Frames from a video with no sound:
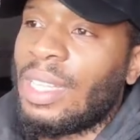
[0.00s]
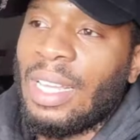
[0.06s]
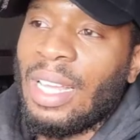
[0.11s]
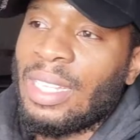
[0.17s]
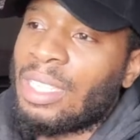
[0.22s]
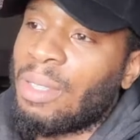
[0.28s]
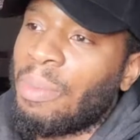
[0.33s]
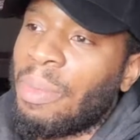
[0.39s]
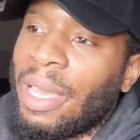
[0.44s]

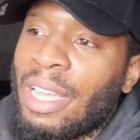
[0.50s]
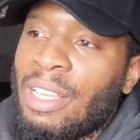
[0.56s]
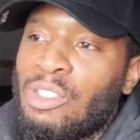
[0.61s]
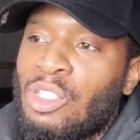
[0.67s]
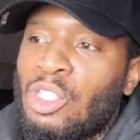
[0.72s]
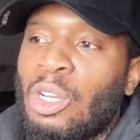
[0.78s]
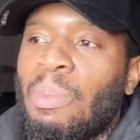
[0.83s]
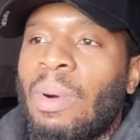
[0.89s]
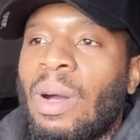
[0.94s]
As a man, you
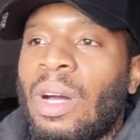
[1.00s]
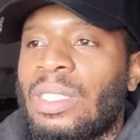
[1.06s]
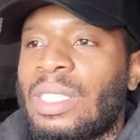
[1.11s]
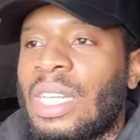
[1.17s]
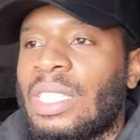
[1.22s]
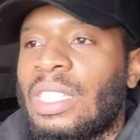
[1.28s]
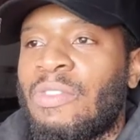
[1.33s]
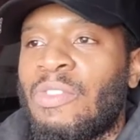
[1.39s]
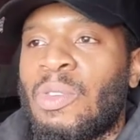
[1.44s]
should
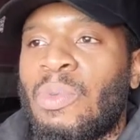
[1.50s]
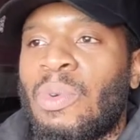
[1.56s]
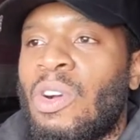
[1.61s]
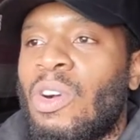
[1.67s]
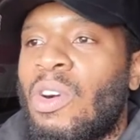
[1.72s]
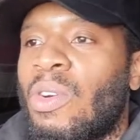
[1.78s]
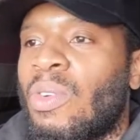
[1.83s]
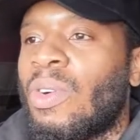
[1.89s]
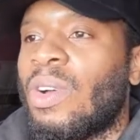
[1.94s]
apologize if you're
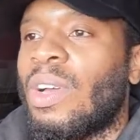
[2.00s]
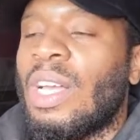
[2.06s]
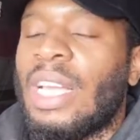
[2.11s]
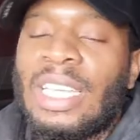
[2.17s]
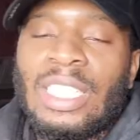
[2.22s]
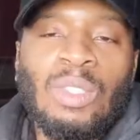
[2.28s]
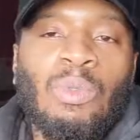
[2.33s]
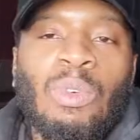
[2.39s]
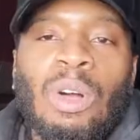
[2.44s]
wrong.
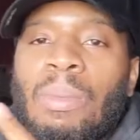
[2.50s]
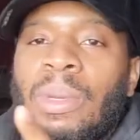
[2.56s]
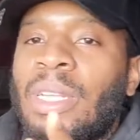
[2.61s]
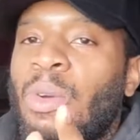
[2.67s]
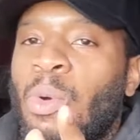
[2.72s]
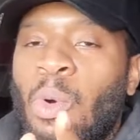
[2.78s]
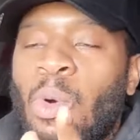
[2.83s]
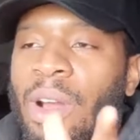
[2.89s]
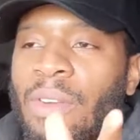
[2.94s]
As a woman,
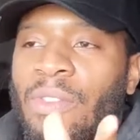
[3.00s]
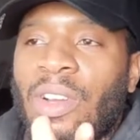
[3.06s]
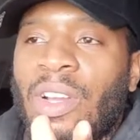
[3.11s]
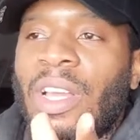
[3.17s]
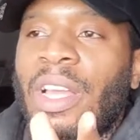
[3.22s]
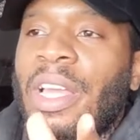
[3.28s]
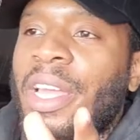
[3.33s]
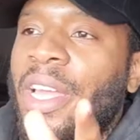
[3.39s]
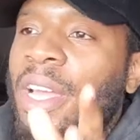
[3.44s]
or whoever.
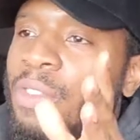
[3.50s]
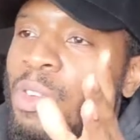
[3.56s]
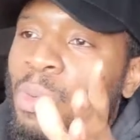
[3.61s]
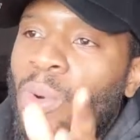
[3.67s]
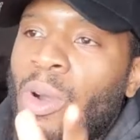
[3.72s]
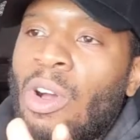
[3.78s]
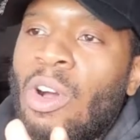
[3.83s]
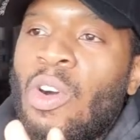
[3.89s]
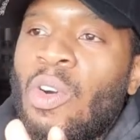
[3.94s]
If you're
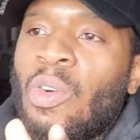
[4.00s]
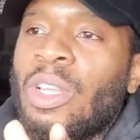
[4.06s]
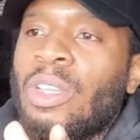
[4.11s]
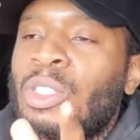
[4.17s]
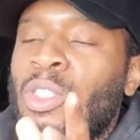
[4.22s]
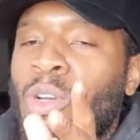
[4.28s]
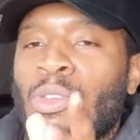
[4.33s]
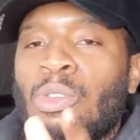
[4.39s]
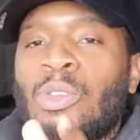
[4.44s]
wrong and
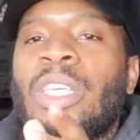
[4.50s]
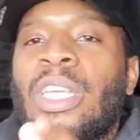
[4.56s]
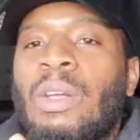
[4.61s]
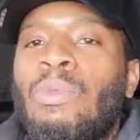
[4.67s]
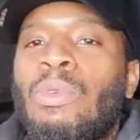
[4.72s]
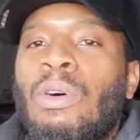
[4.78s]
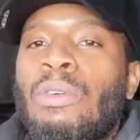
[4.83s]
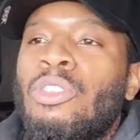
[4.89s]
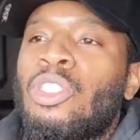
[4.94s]
you know you did
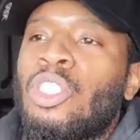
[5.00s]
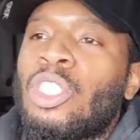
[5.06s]
wrong, you